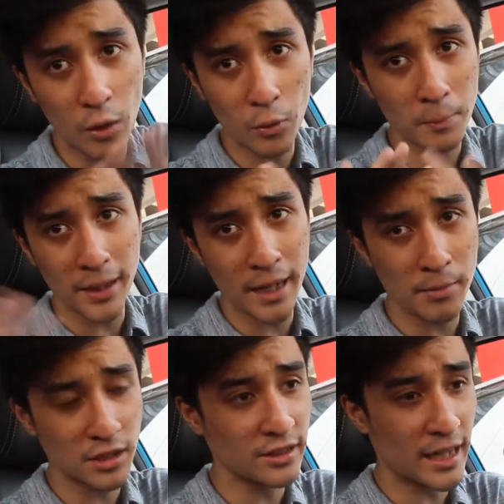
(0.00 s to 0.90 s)
I won't be
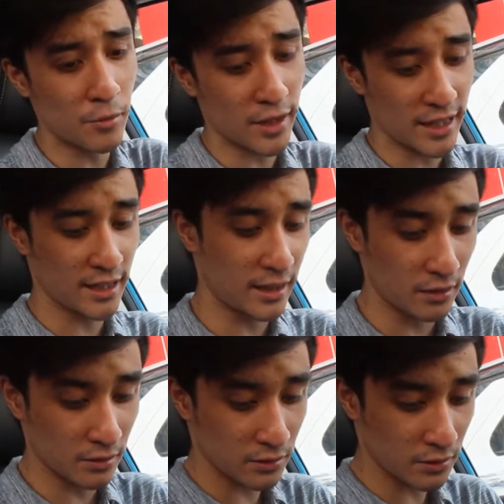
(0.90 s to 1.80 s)
able to demo
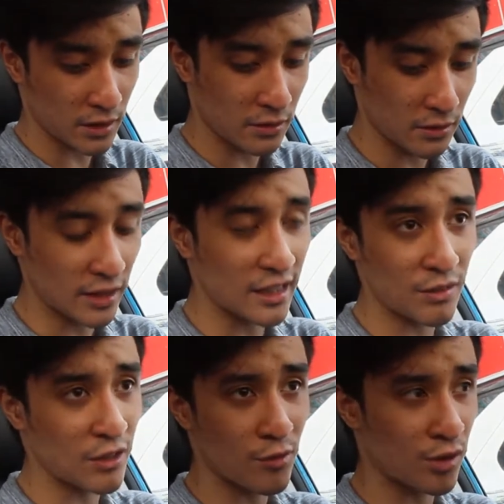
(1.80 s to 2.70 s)
anything. Not
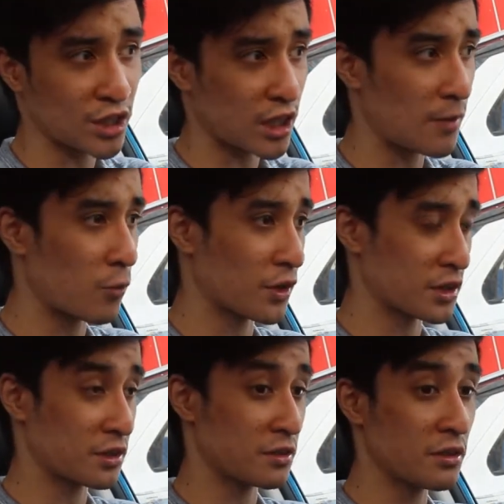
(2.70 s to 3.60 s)
even the reverse cam works.